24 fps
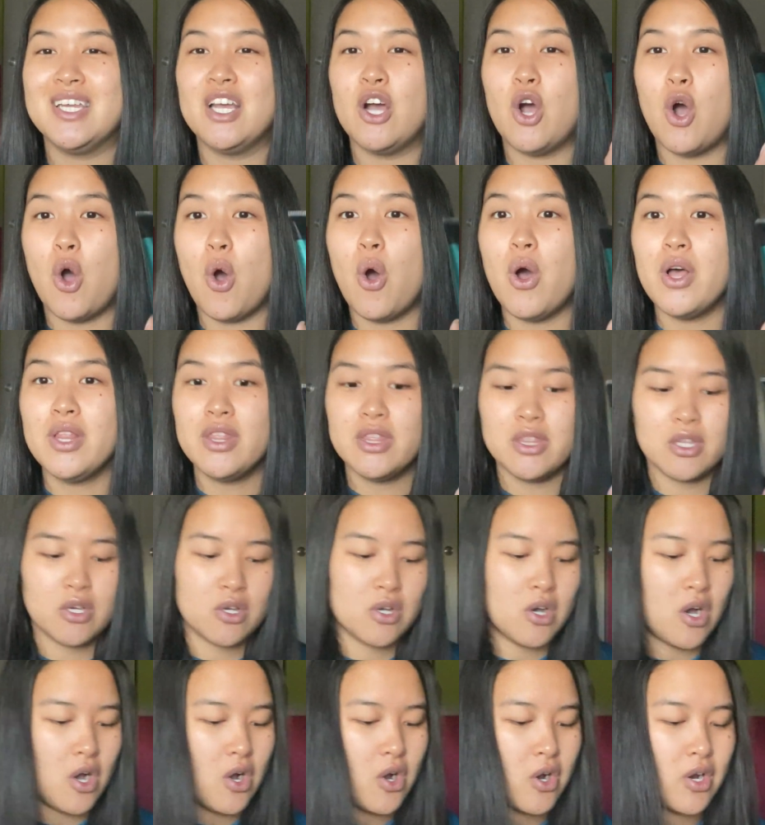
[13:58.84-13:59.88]
on the
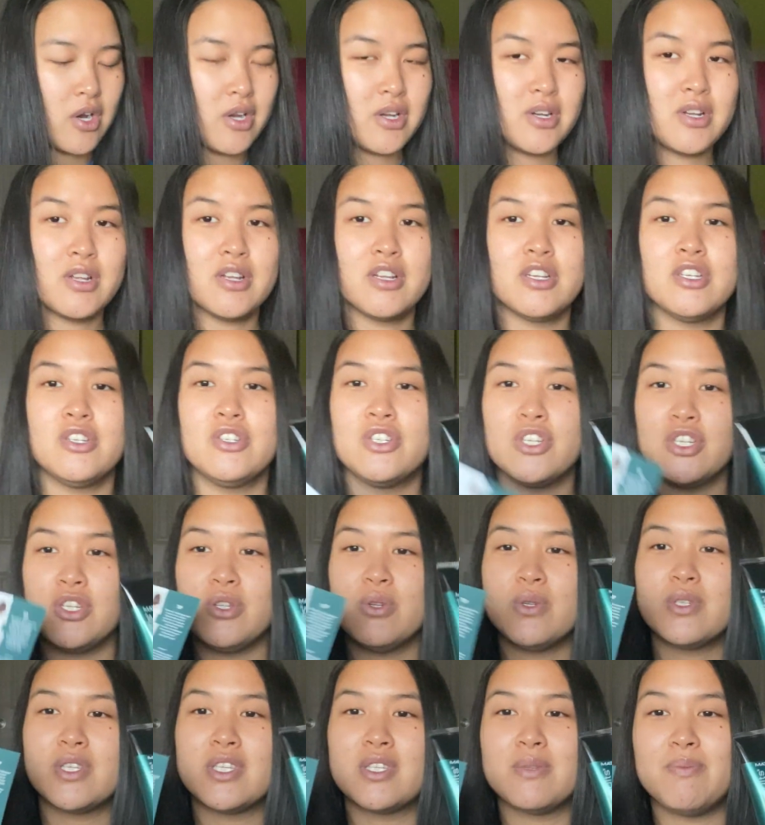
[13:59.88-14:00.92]
card to
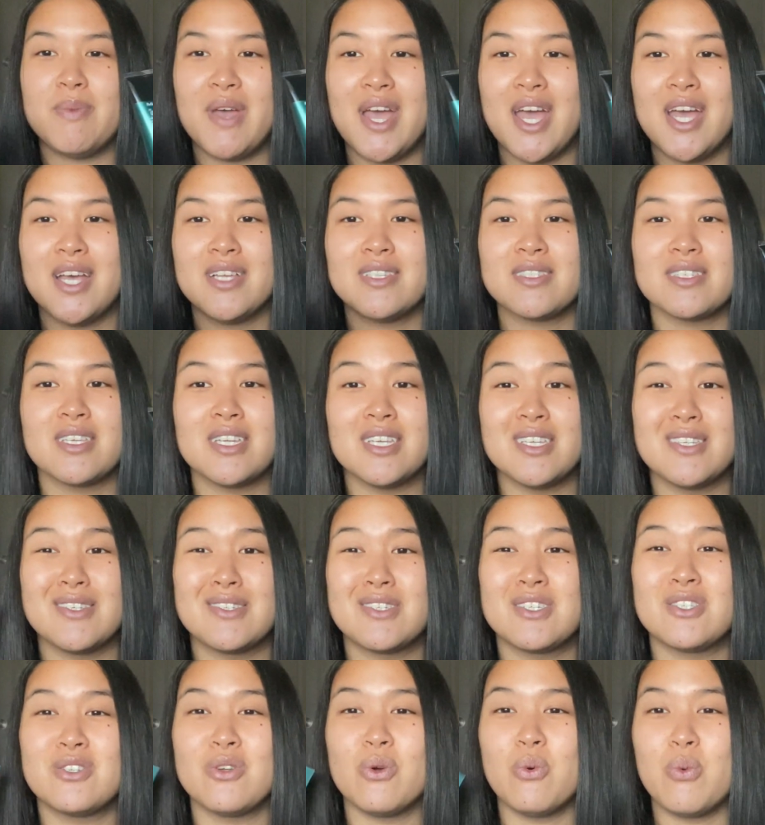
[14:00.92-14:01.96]
use this mask
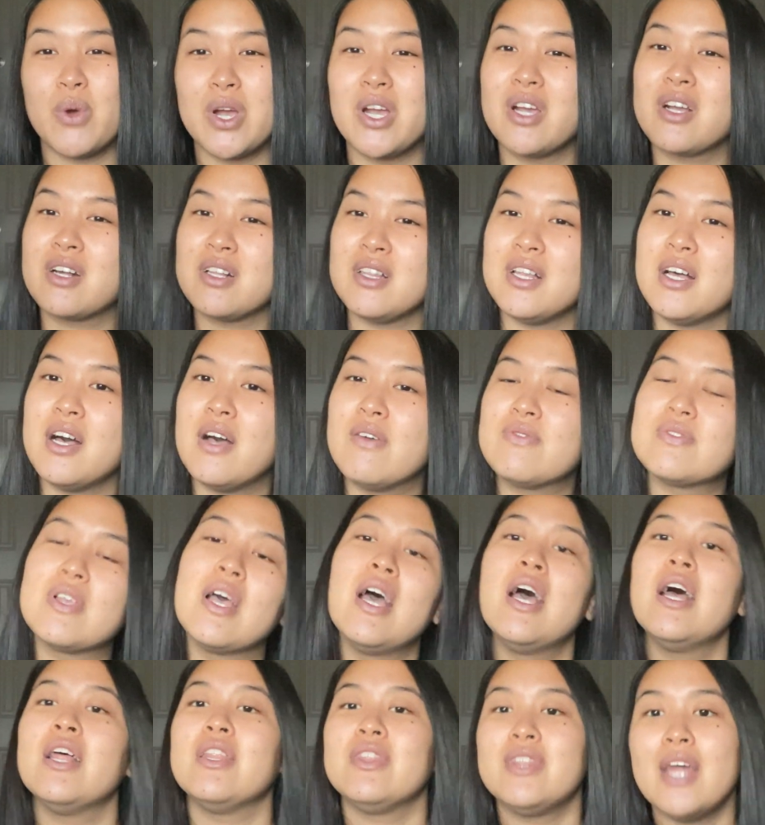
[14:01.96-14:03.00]
is to wear gloves,
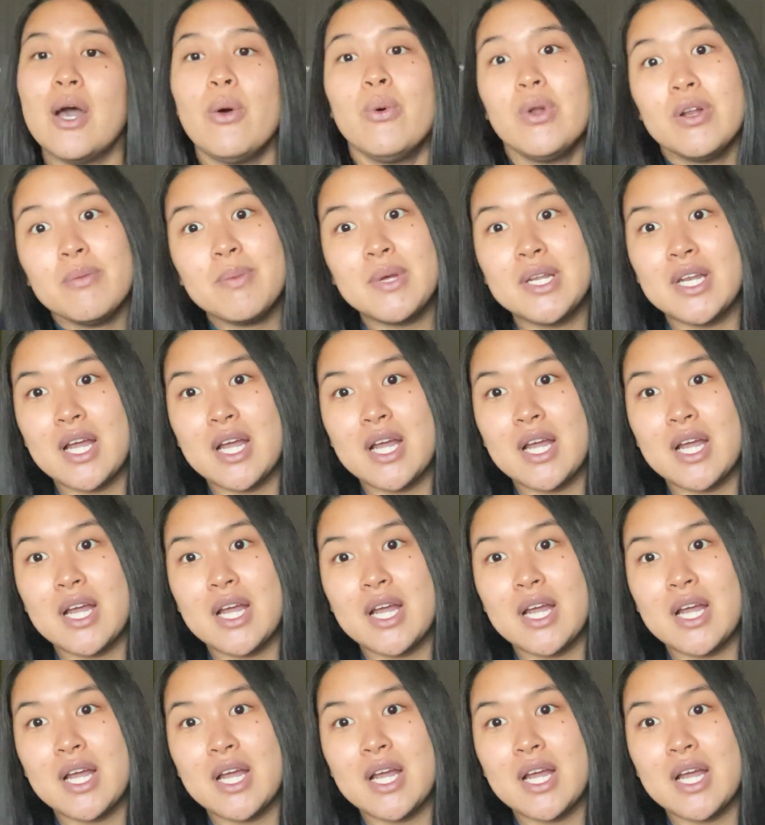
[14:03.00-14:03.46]
that would have been